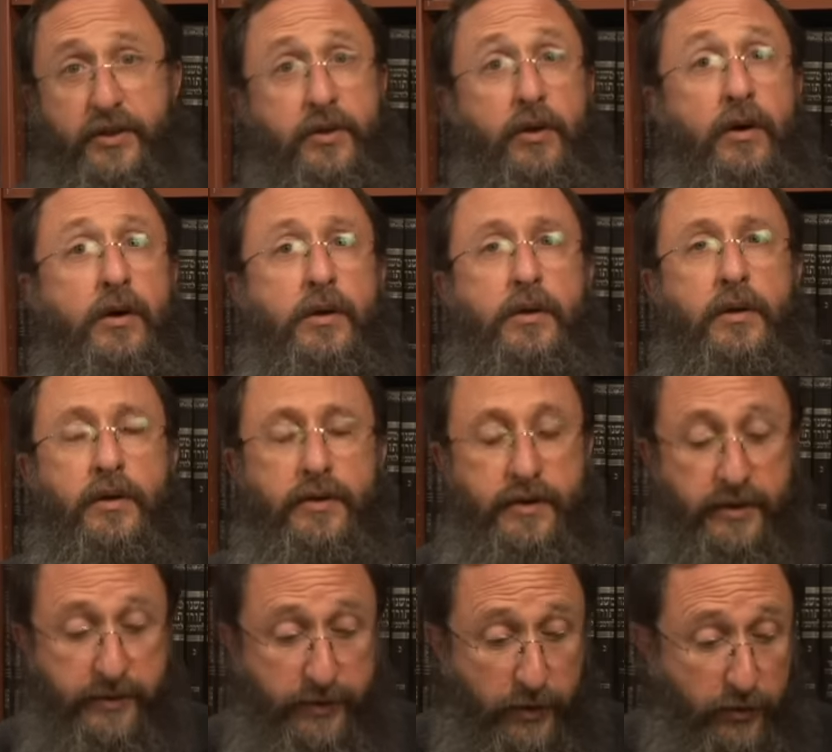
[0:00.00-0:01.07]
a song.
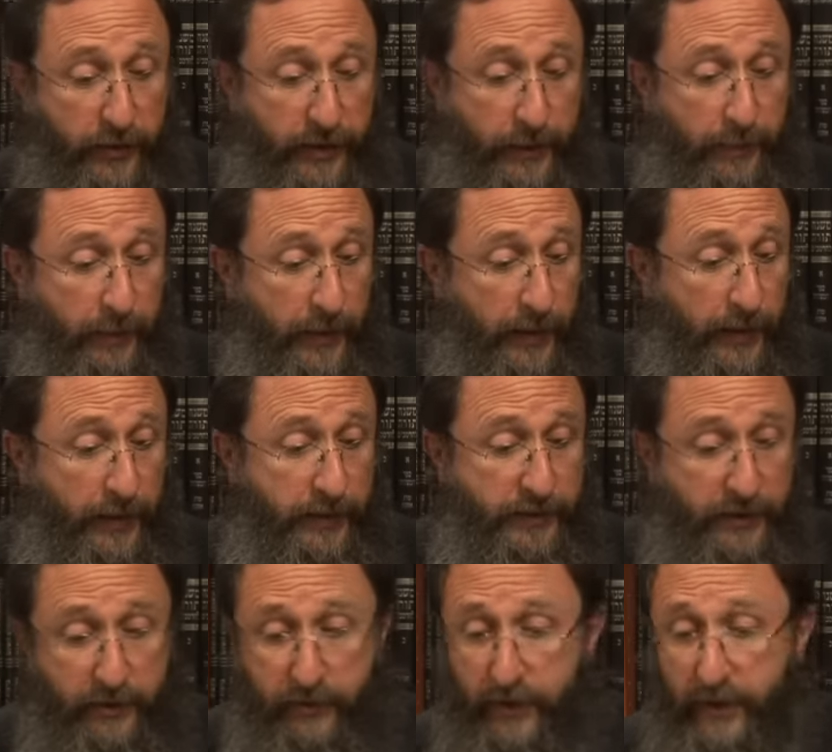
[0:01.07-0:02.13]
This is a great
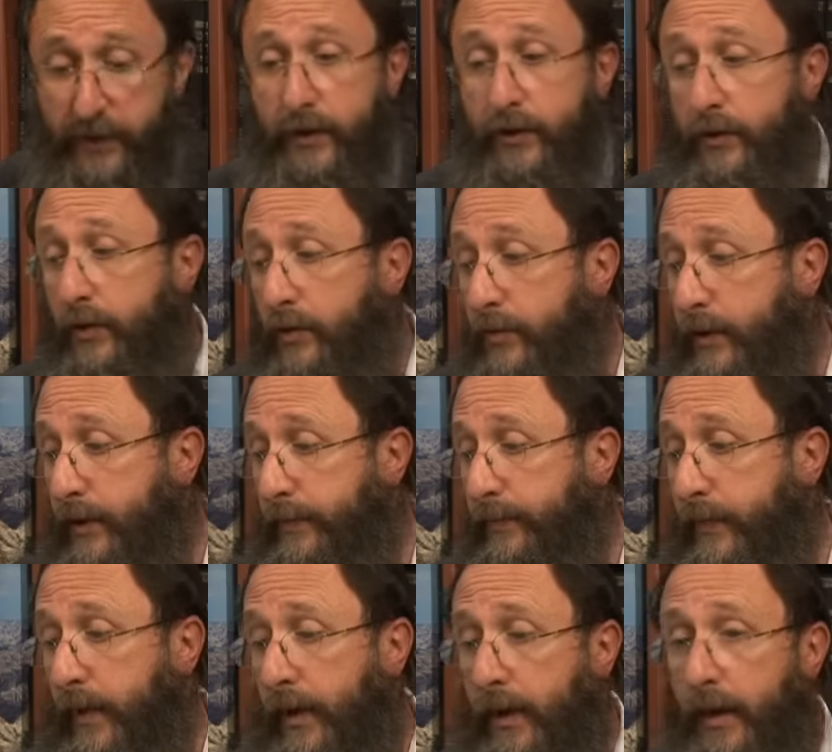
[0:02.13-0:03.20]
secret in the Torah,
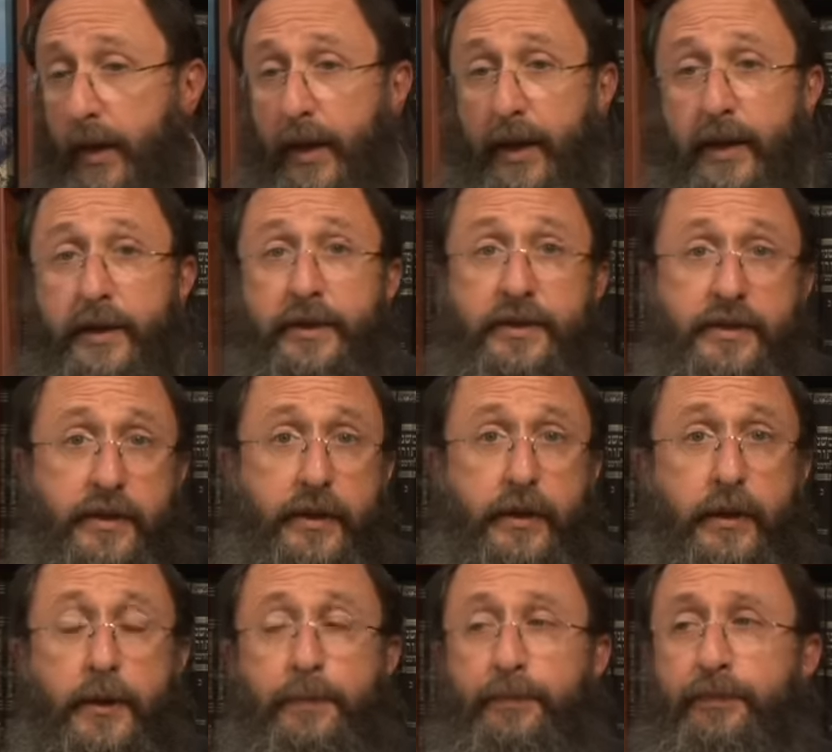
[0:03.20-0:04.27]
and
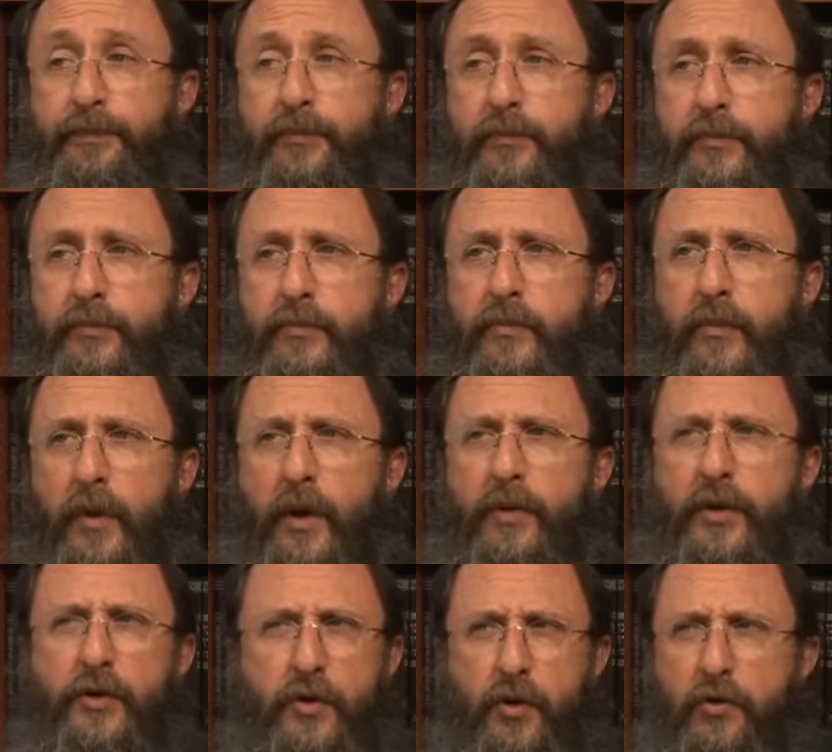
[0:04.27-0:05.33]
indeed
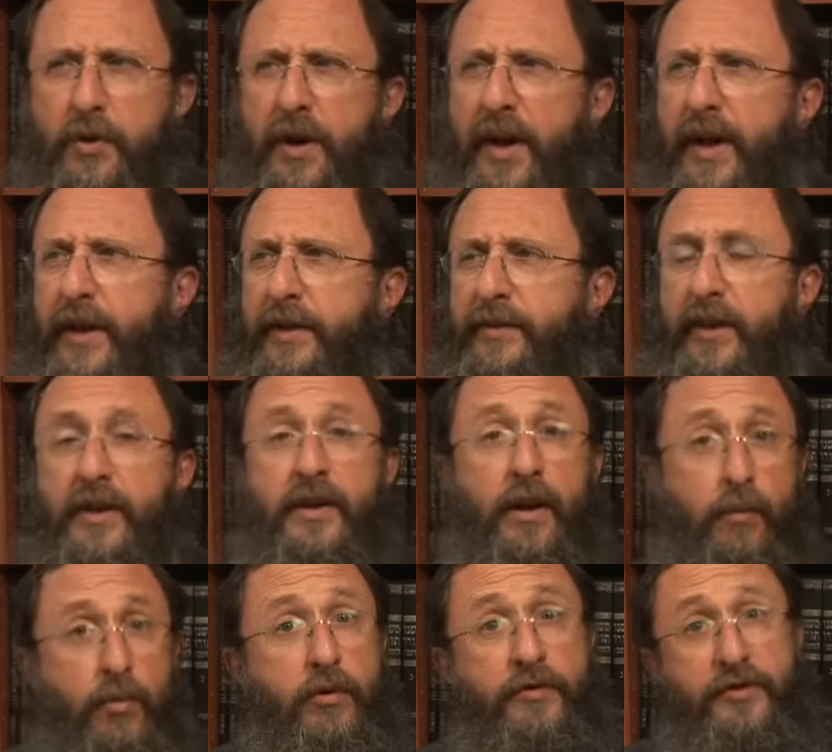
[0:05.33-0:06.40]
the Torah has a
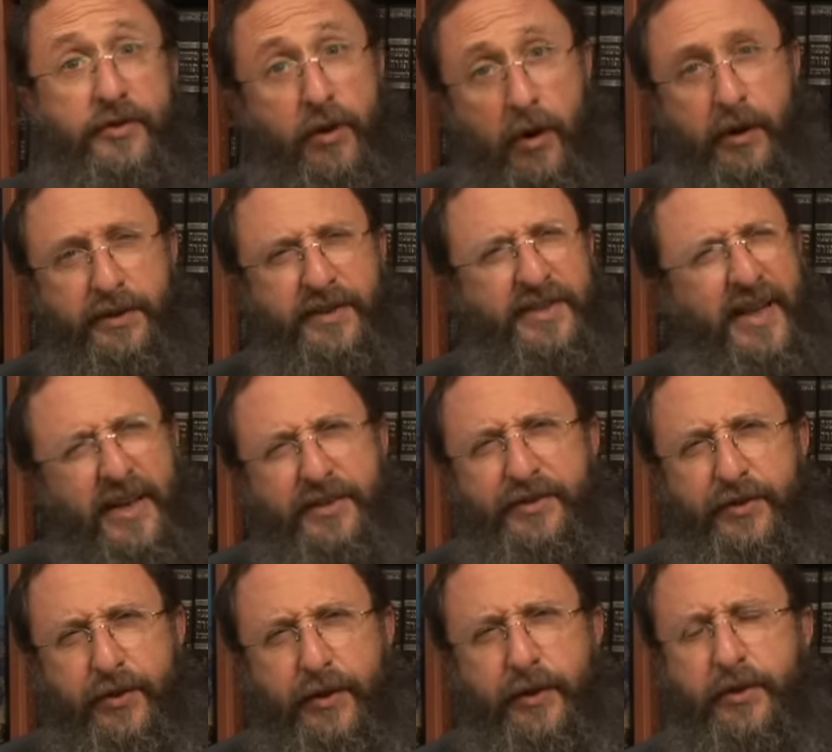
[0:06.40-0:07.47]
number of songs. Ten
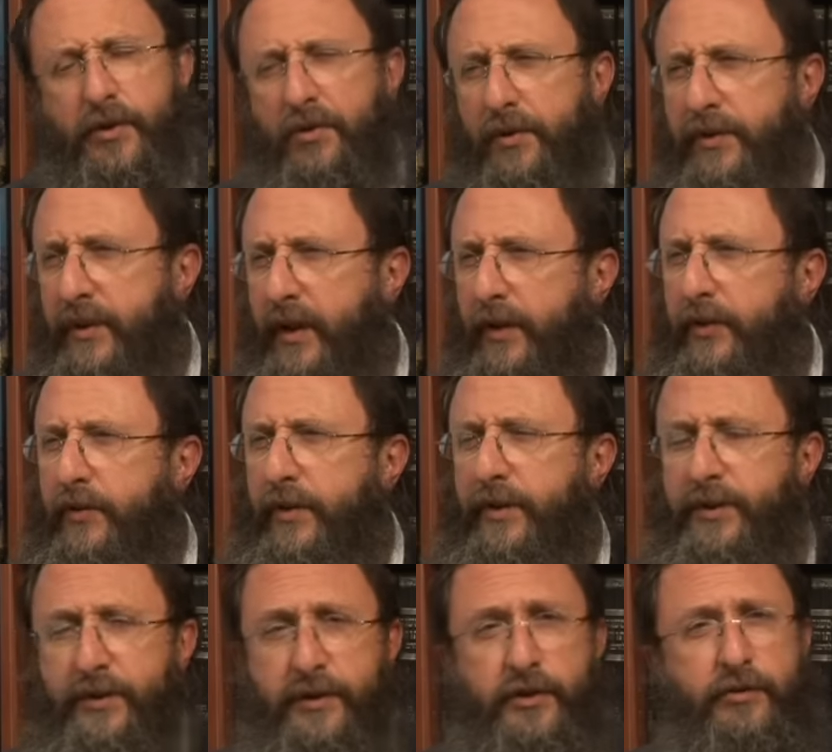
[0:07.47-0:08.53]
songs altogether
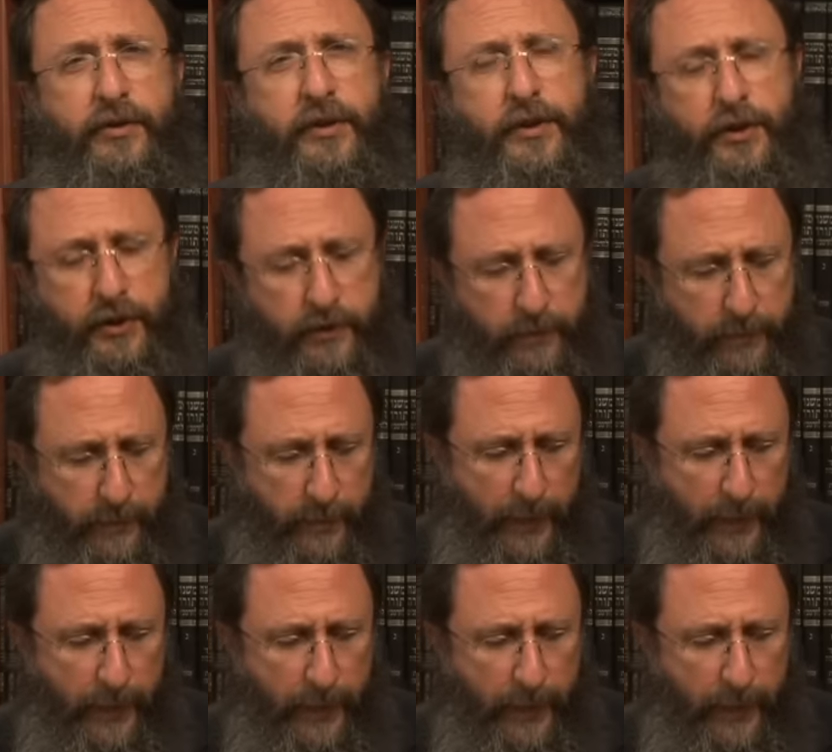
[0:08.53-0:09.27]
is the tradition,